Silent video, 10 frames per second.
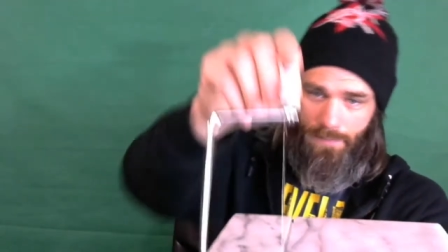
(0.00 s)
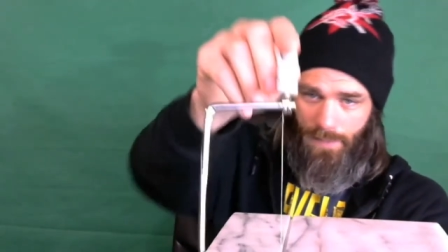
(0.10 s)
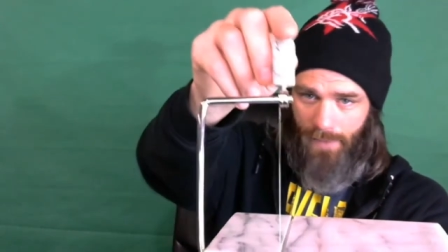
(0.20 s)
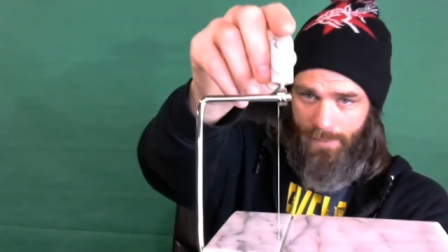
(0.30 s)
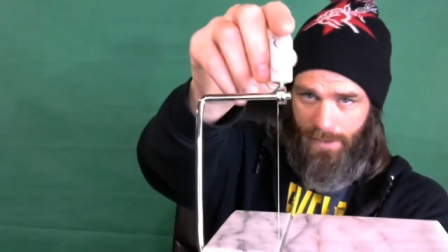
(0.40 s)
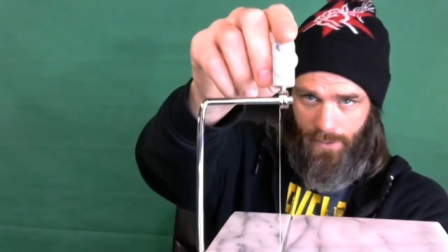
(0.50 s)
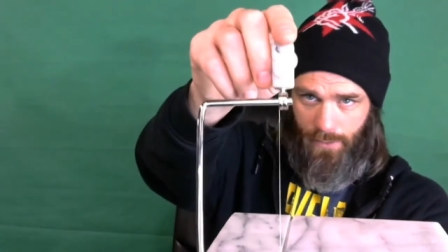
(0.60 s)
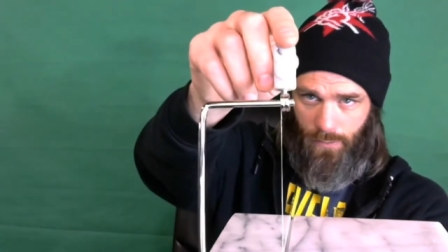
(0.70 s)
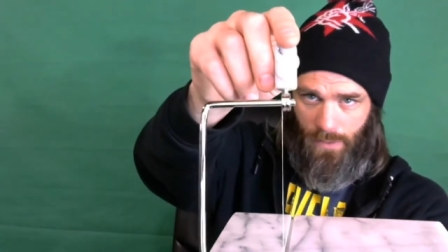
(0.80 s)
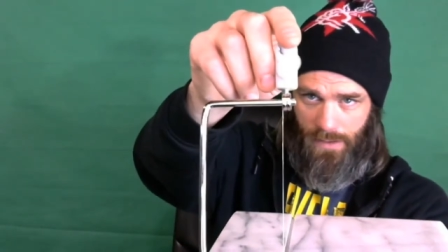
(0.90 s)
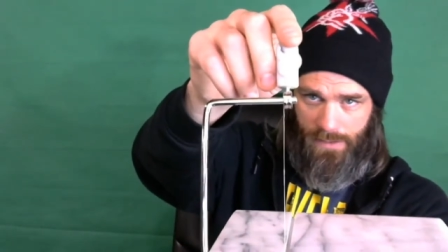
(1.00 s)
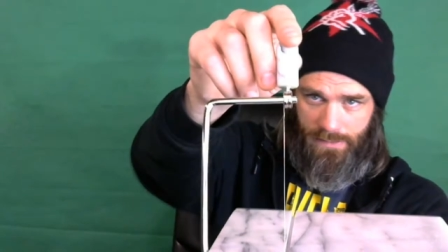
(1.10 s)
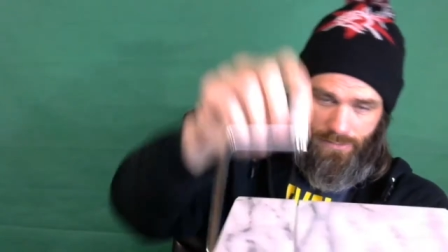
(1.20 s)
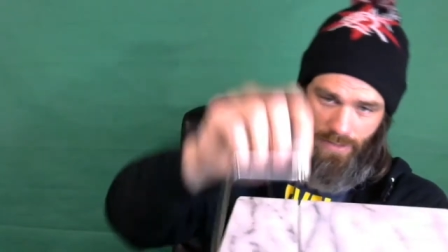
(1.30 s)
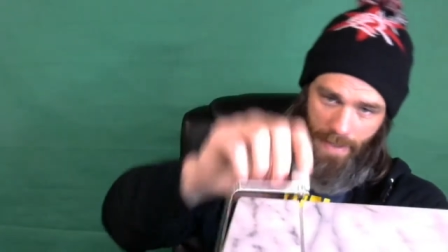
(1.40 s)
I've never used one of these
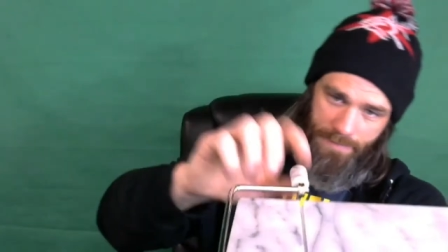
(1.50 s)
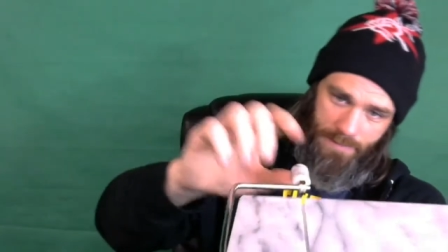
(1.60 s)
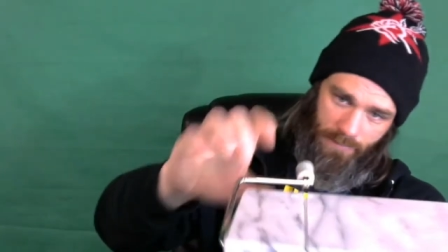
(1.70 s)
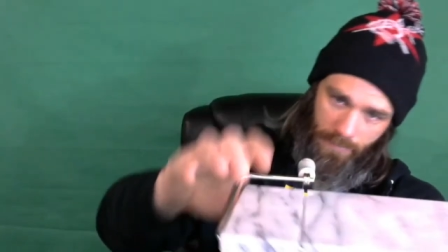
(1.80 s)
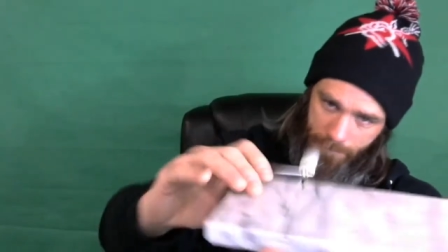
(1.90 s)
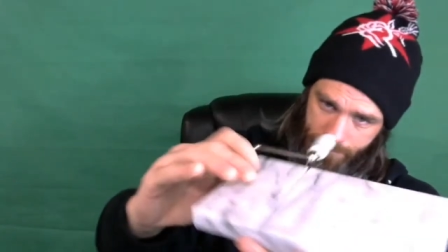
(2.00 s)
contraptions.